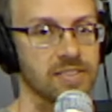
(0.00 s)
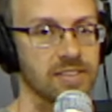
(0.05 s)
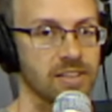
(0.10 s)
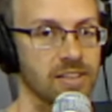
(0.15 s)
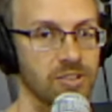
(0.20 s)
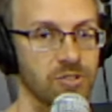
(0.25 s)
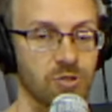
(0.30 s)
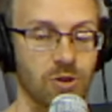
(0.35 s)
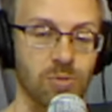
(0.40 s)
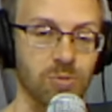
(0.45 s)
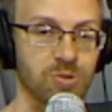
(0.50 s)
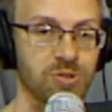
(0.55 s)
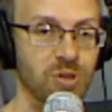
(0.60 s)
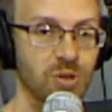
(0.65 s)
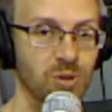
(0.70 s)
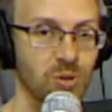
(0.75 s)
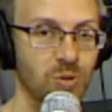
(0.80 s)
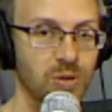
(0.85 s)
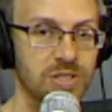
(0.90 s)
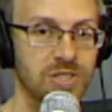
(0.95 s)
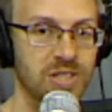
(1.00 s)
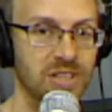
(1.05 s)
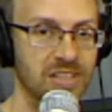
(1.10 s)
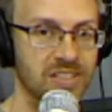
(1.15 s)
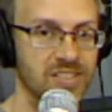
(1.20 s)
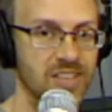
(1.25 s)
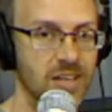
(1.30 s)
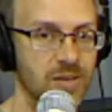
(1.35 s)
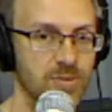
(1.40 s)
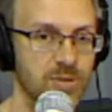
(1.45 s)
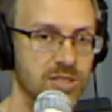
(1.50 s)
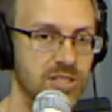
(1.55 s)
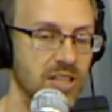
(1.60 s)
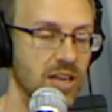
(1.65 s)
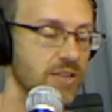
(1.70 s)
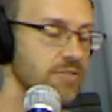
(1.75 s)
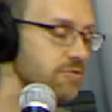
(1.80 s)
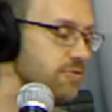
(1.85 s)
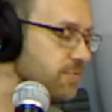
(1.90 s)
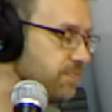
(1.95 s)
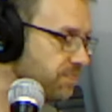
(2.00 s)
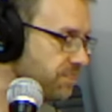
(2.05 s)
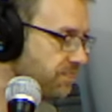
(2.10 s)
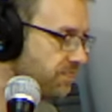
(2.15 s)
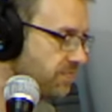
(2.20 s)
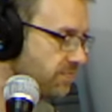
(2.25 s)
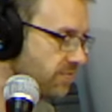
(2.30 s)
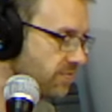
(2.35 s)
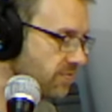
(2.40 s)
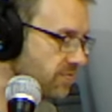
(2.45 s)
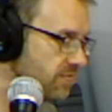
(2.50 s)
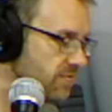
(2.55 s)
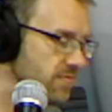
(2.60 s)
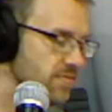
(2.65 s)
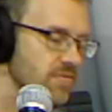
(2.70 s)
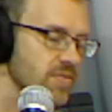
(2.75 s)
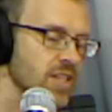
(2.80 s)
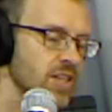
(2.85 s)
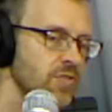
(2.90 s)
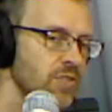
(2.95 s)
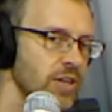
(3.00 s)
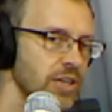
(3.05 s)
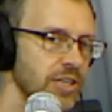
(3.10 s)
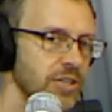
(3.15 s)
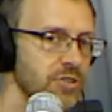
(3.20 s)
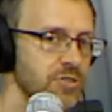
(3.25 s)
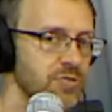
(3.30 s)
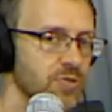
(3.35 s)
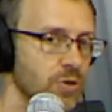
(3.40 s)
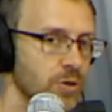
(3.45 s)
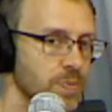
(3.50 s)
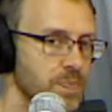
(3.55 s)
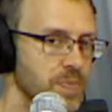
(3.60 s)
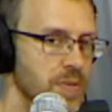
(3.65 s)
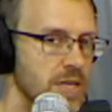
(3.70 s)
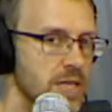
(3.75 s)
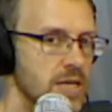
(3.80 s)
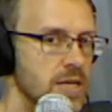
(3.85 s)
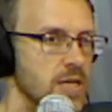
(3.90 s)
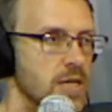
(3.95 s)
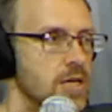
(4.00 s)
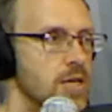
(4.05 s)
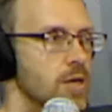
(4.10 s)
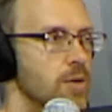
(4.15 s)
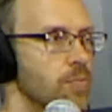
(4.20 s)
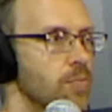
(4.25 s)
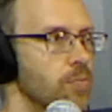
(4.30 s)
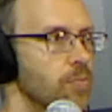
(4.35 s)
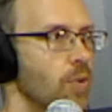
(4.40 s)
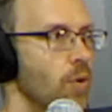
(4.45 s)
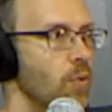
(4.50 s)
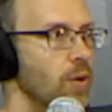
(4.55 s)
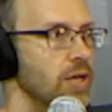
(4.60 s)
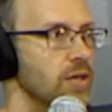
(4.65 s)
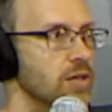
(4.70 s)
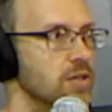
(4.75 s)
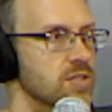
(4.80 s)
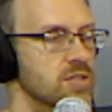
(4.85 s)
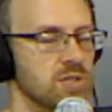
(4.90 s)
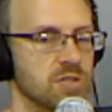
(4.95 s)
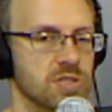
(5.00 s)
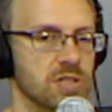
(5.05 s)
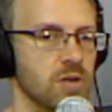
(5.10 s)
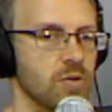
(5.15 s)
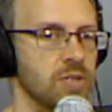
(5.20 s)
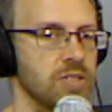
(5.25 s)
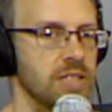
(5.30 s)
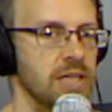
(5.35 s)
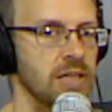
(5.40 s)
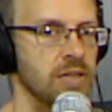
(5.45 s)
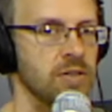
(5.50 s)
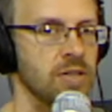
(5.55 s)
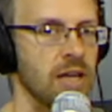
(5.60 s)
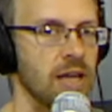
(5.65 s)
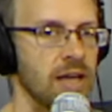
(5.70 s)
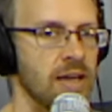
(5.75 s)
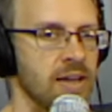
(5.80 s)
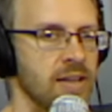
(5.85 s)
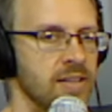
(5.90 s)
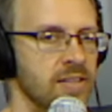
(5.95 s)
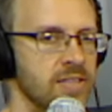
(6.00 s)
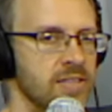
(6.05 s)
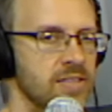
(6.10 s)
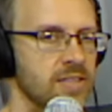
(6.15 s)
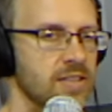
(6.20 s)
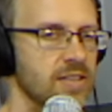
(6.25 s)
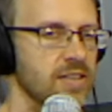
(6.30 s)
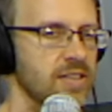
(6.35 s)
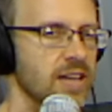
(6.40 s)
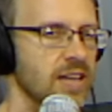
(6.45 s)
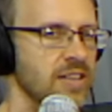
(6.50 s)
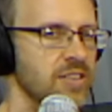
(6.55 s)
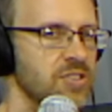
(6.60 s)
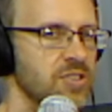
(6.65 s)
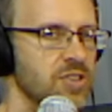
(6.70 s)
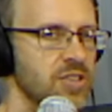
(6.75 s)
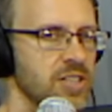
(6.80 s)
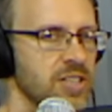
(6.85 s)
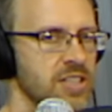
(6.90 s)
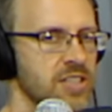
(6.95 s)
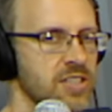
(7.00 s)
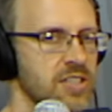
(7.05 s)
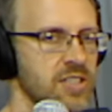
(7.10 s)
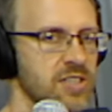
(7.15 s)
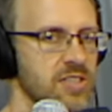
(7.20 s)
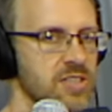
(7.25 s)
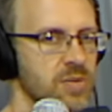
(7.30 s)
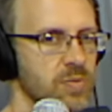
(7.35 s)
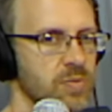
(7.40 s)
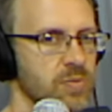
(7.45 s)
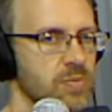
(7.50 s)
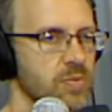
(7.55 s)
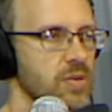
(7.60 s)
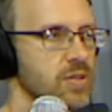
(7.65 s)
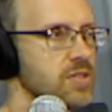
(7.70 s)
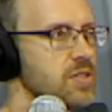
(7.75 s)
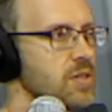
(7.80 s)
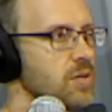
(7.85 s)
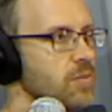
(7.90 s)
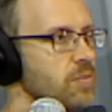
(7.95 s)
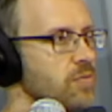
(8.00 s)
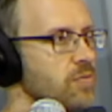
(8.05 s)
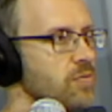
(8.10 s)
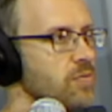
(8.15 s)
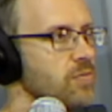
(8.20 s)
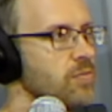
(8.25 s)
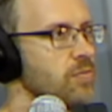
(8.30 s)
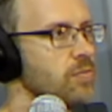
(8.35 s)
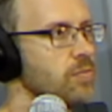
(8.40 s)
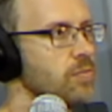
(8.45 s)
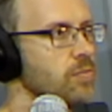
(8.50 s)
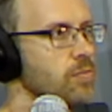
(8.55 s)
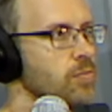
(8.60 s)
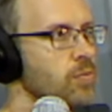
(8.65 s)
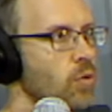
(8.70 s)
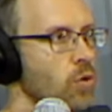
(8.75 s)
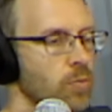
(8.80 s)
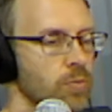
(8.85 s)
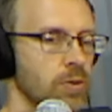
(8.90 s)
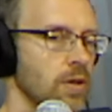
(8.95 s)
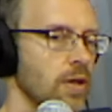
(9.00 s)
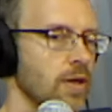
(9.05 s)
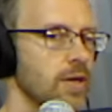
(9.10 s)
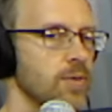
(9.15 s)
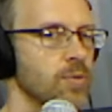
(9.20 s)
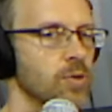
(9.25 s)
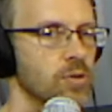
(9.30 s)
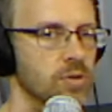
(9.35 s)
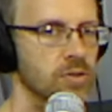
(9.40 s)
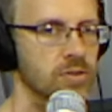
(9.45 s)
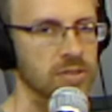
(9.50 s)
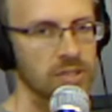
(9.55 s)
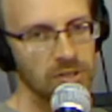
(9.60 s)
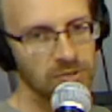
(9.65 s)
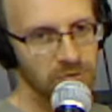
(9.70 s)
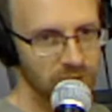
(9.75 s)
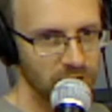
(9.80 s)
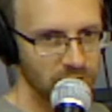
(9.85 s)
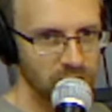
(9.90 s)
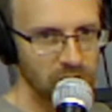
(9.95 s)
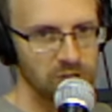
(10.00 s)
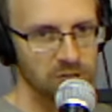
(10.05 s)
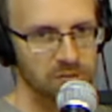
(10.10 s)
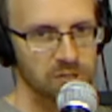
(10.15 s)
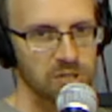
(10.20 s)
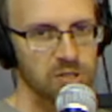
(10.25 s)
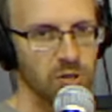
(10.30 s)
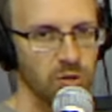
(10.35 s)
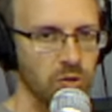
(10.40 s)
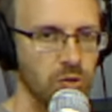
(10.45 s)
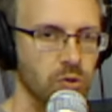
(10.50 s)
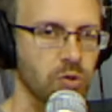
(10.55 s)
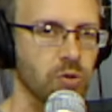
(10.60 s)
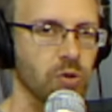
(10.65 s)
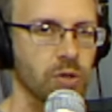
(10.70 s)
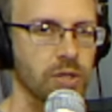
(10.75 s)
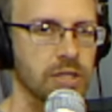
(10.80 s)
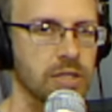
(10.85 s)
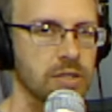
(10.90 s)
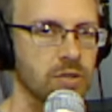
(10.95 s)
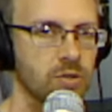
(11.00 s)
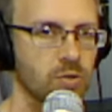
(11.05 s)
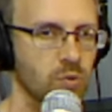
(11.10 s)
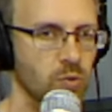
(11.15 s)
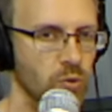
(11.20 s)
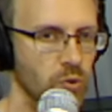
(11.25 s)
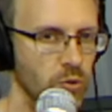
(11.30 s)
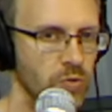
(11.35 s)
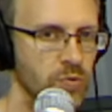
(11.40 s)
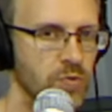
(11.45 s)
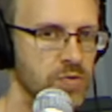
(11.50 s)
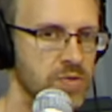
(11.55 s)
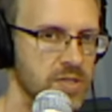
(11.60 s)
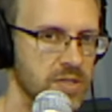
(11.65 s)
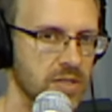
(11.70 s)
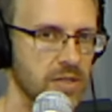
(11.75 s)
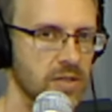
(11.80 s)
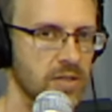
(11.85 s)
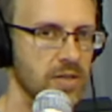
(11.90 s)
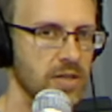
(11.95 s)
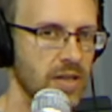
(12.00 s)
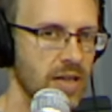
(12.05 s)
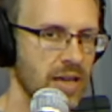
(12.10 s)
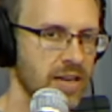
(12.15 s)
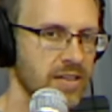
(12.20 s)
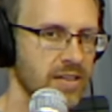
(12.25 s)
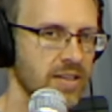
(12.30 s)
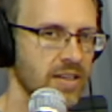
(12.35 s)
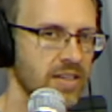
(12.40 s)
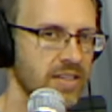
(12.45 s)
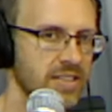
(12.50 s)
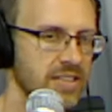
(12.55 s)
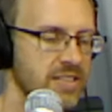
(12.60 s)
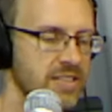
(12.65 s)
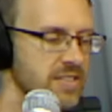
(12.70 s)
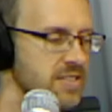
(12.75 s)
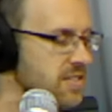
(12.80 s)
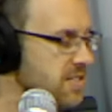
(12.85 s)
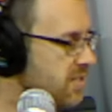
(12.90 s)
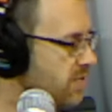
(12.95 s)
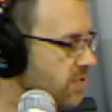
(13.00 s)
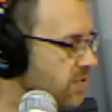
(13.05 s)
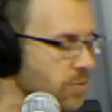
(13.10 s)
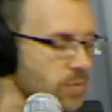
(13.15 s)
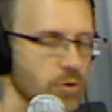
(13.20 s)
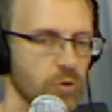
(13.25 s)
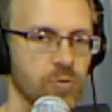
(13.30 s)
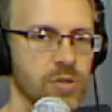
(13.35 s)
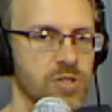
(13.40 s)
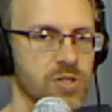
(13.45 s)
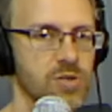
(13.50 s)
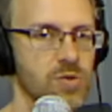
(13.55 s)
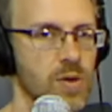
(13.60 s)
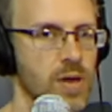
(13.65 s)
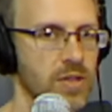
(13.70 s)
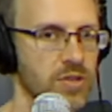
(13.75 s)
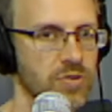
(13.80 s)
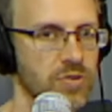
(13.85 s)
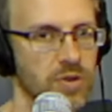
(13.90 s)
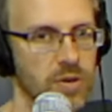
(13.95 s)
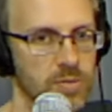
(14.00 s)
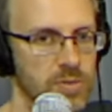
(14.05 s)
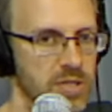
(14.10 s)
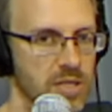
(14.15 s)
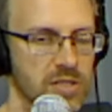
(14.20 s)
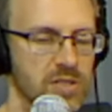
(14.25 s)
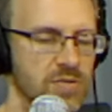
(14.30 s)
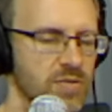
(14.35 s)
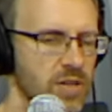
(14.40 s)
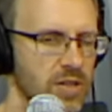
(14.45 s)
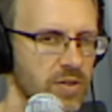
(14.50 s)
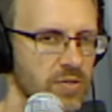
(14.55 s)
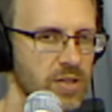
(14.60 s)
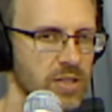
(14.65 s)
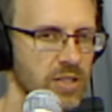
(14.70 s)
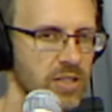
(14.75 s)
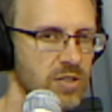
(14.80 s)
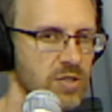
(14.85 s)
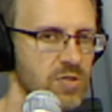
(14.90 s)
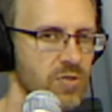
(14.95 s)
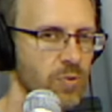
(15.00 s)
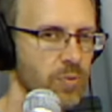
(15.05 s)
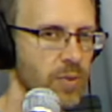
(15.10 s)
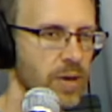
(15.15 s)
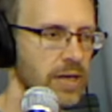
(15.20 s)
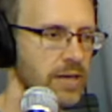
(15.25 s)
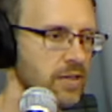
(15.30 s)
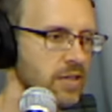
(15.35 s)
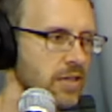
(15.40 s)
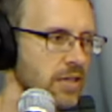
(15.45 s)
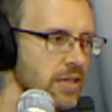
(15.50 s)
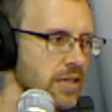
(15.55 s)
drum soloistic type stuff. Very useful. But we can also slow it down and kind of turn it into some more playable, if you're still new to it, grooves and ideas and different movements around the drum set. It's very, very useful pattern.